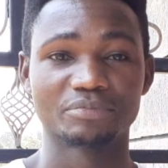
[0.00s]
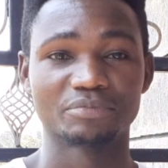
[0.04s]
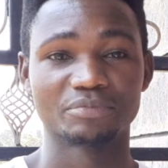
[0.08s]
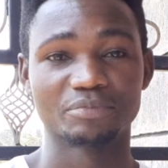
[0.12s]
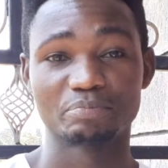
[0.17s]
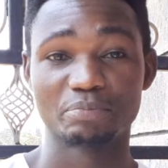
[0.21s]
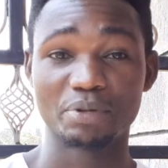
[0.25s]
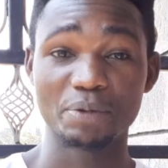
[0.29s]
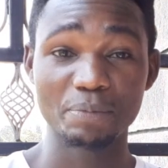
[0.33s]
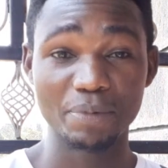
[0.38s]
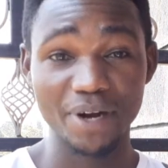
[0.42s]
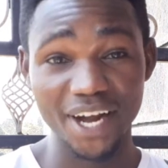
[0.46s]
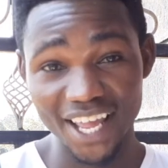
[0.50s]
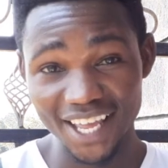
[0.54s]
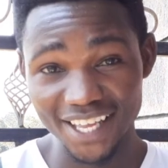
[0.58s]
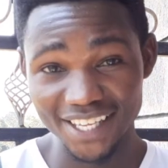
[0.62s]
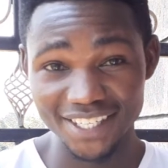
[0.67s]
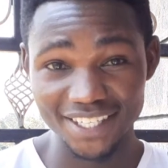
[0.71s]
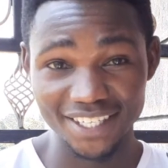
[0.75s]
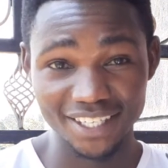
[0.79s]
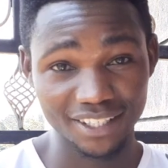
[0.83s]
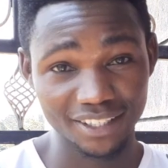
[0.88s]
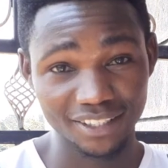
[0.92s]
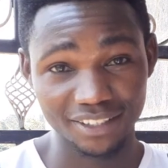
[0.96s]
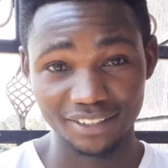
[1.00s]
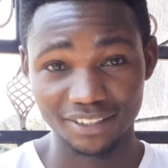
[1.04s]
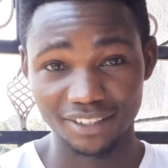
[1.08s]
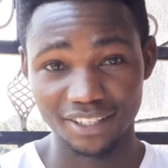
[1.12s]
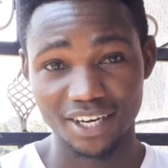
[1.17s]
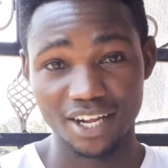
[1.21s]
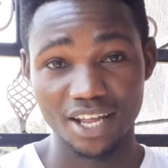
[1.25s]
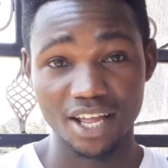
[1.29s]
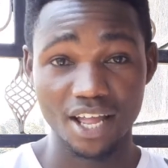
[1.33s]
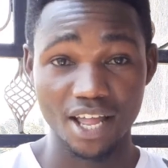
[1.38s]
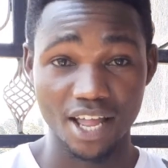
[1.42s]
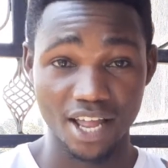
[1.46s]
be blessed
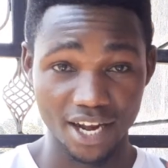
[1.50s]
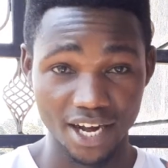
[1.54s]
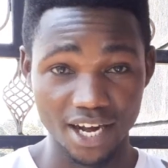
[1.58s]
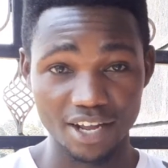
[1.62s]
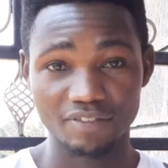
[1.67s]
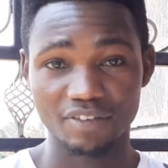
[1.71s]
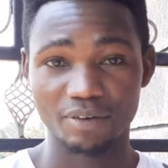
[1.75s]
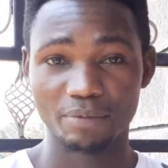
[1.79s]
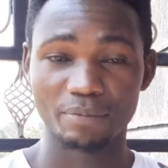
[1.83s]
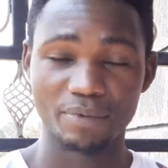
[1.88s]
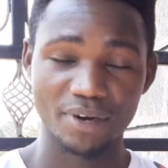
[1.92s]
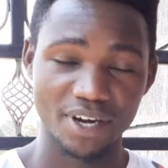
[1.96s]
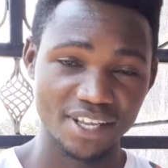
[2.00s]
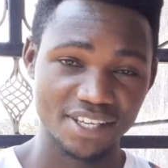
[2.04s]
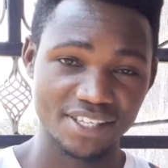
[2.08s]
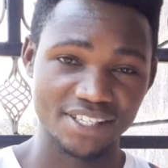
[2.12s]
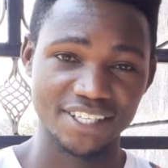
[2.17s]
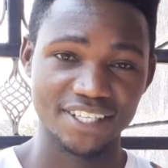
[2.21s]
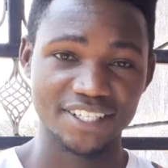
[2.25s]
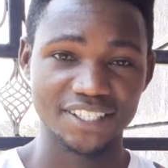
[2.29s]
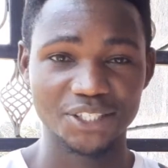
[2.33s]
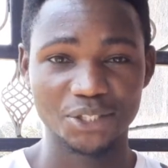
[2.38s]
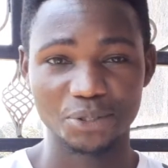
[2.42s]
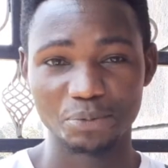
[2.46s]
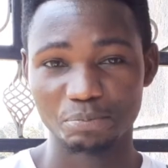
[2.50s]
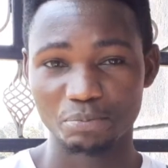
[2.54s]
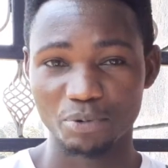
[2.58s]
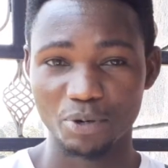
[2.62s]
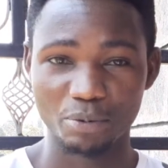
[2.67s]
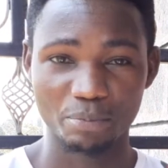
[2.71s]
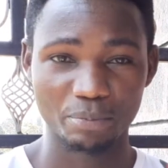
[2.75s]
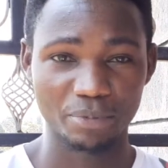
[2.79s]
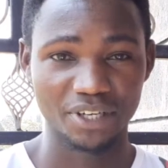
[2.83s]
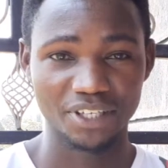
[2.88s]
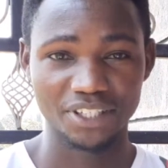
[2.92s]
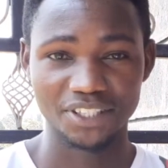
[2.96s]
and have a blessed
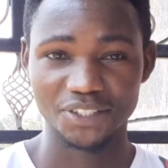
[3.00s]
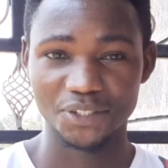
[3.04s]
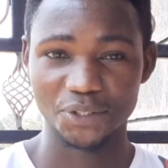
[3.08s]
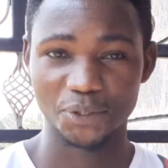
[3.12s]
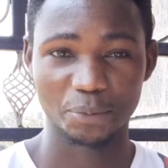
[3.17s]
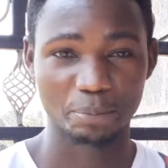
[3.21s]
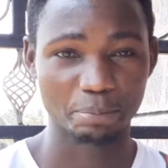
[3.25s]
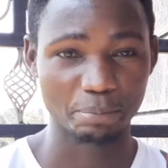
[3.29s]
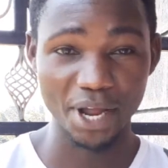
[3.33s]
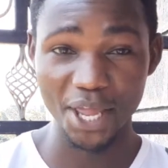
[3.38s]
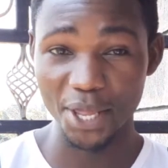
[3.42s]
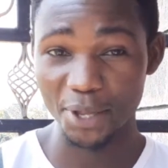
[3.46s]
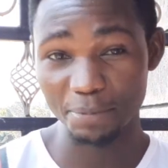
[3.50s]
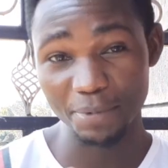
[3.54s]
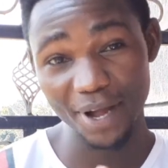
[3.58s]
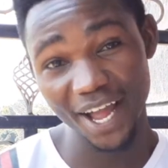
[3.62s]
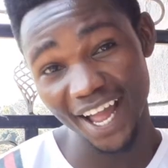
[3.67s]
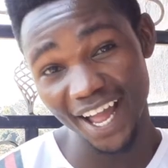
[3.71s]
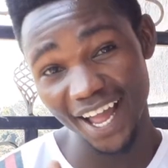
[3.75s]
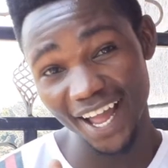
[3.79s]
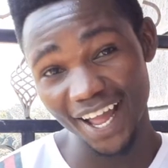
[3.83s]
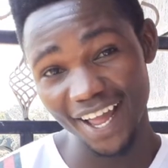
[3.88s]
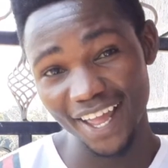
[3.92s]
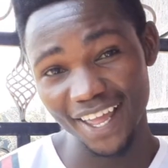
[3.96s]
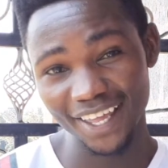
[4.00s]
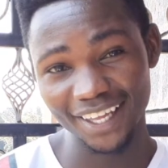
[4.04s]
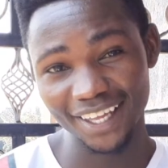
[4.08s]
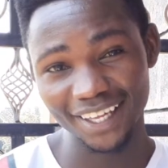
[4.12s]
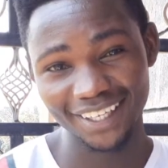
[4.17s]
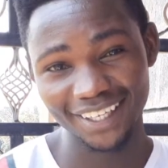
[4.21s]
moment. Bye bye.